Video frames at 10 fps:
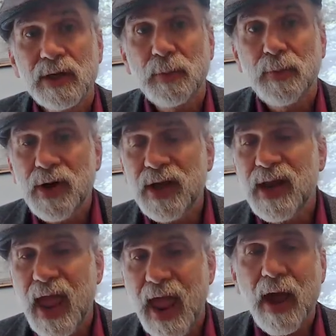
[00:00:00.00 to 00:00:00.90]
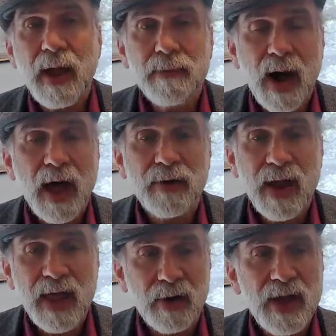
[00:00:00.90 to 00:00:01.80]
So putting an AI
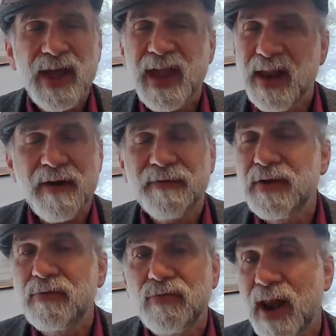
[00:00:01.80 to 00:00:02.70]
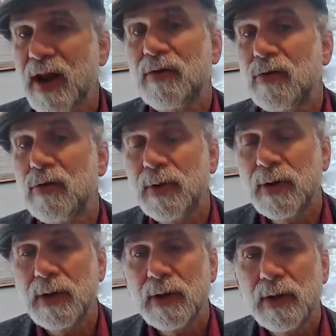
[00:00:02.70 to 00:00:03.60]
moderator in every Reddit group,
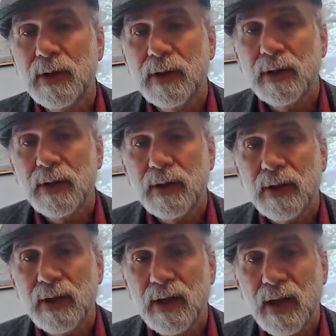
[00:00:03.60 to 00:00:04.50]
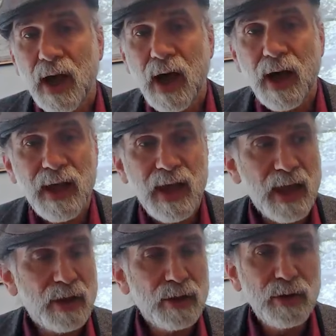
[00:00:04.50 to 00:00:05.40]
uh,
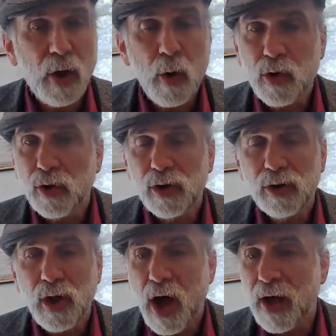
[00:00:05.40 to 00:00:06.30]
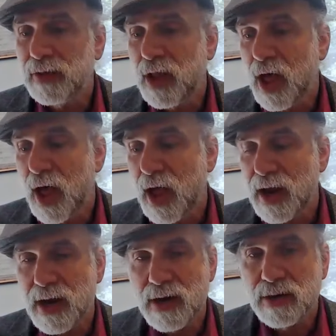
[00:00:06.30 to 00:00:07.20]
in local
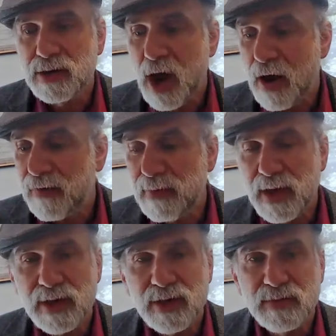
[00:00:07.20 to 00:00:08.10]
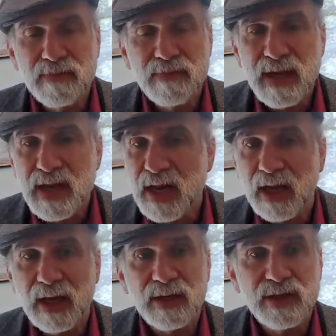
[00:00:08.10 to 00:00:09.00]
online government
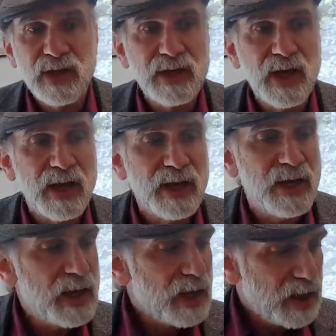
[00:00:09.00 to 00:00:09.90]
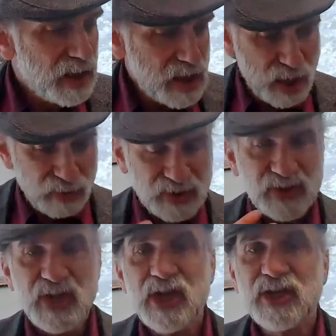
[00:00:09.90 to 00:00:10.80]
meetings and in you know
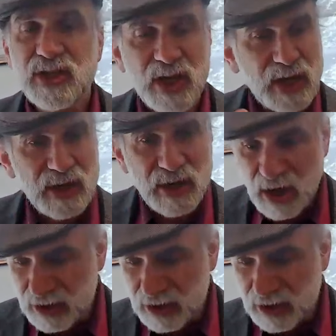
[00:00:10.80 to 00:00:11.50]
citizen